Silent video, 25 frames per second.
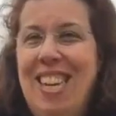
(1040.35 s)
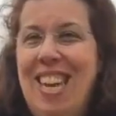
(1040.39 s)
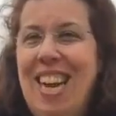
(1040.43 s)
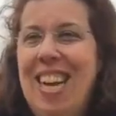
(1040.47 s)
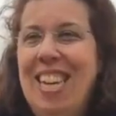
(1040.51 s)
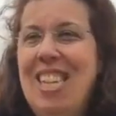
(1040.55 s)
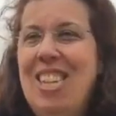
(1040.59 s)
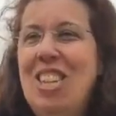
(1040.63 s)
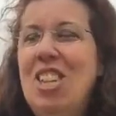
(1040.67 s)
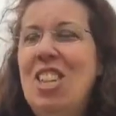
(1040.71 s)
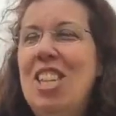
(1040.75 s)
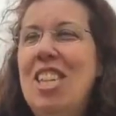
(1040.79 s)

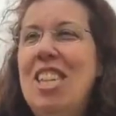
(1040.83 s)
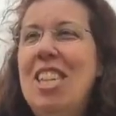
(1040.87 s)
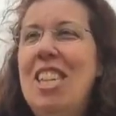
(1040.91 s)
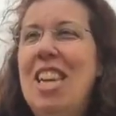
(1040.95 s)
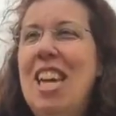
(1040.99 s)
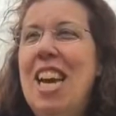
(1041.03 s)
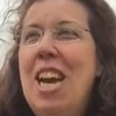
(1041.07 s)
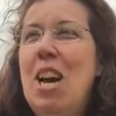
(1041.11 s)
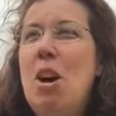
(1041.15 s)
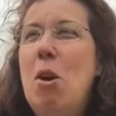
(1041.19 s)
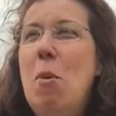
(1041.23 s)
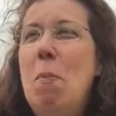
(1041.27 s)
I couldn't
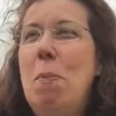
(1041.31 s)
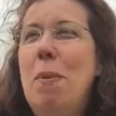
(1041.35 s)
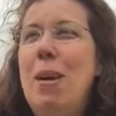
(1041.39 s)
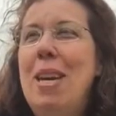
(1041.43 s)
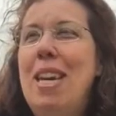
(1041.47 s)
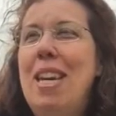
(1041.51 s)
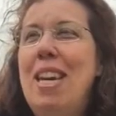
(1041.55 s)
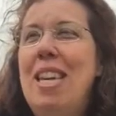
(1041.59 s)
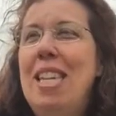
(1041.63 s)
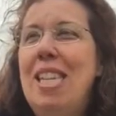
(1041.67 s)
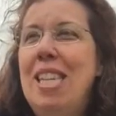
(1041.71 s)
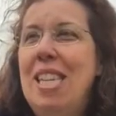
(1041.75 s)
help
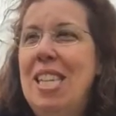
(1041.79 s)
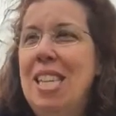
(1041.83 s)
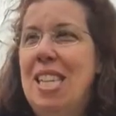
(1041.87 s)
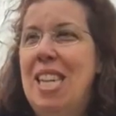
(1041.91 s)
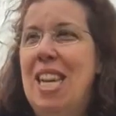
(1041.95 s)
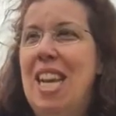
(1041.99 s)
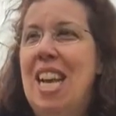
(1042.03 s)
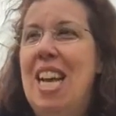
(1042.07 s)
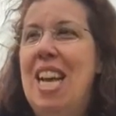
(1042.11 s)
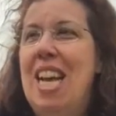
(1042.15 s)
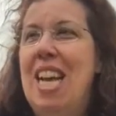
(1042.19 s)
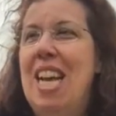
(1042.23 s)
it.
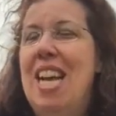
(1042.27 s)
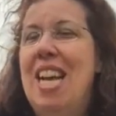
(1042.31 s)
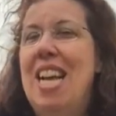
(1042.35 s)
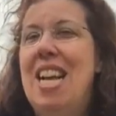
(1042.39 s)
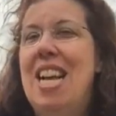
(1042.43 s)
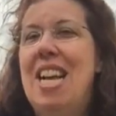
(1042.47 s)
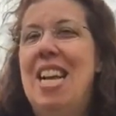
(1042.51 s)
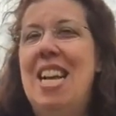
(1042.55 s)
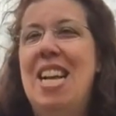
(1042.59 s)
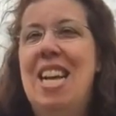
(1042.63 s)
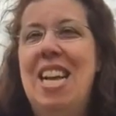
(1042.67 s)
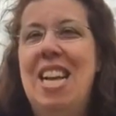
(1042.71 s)

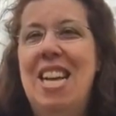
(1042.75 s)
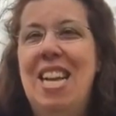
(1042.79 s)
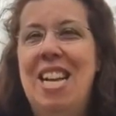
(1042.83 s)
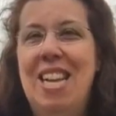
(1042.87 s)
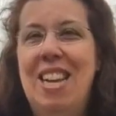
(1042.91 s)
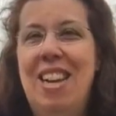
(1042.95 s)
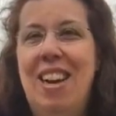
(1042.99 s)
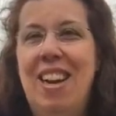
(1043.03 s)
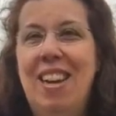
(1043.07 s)
And